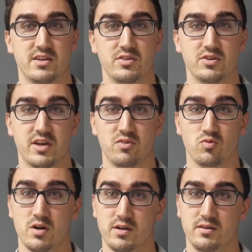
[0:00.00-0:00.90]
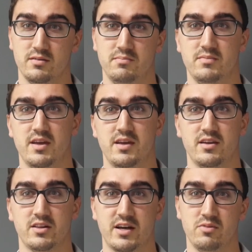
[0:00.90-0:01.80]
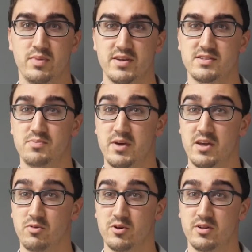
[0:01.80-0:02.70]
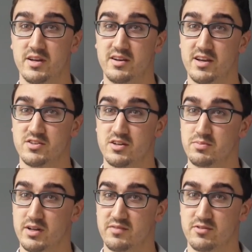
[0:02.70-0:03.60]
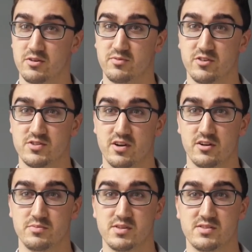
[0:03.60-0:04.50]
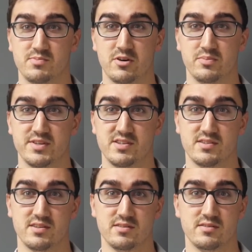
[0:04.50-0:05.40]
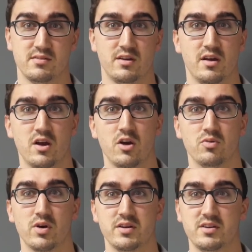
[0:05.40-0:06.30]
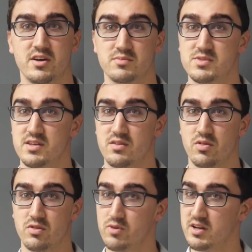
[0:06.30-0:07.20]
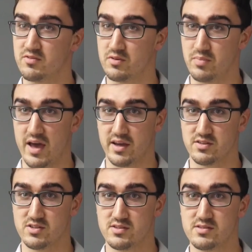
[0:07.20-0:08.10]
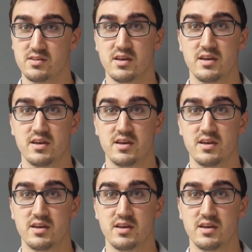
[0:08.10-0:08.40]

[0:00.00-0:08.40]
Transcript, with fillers: take a look at Run, a cloud-based payroll and HR platform for startups and small businesses. Run comes in three different packages,